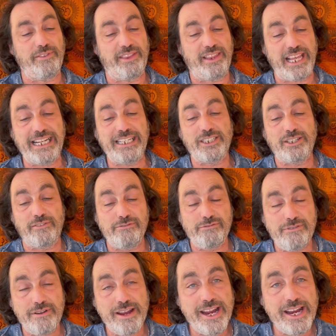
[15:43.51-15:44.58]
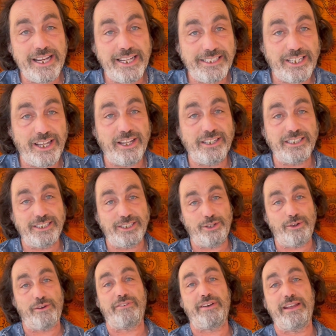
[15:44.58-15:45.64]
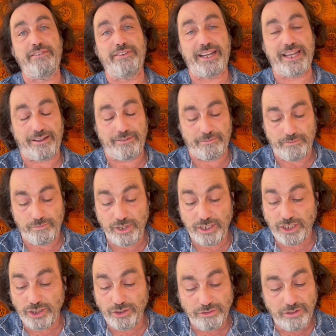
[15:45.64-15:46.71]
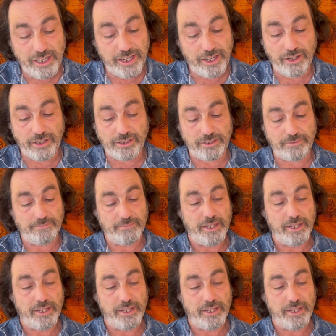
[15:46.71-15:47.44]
things have really turned into your favour now, which is really good.